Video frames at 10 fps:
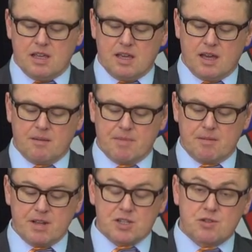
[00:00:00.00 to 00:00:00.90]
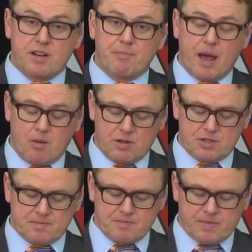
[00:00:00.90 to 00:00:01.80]
um, administrative
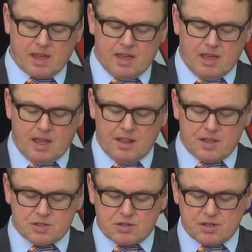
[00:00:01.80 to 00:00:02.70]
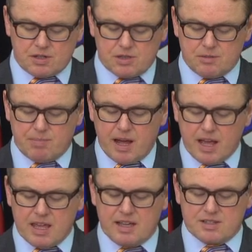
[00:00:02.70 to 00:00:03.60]
powers. And this could include
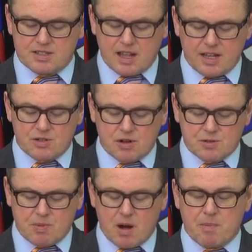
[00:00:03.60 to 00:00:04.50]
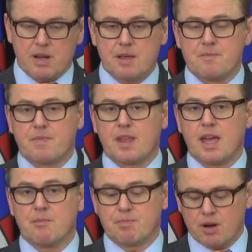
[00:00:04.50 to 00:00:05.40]
buying and selling trust property
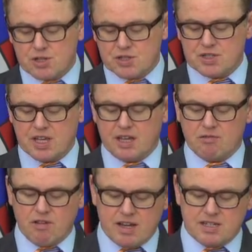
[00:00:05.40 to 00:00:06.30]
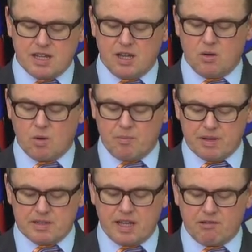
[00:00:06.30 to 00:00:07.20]
and purchasing, renting, or
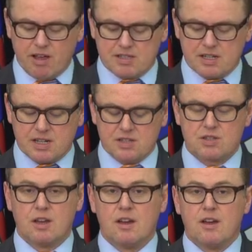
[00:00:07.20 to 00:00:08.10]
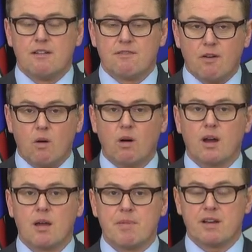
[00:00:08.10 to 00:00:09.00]
building a residence
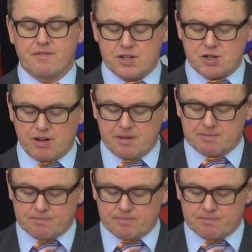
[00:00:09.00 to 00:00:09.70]
for a beneficiary.